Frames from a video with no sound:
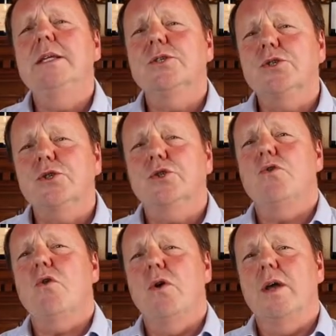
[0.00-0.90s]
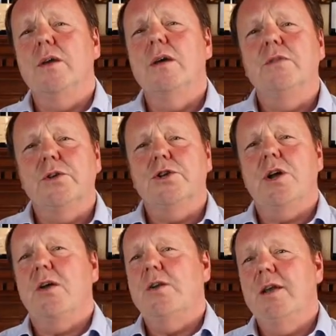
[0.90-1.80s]
destroyed the
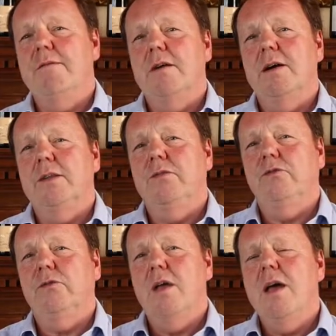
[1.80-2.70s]
Chardonnay vines.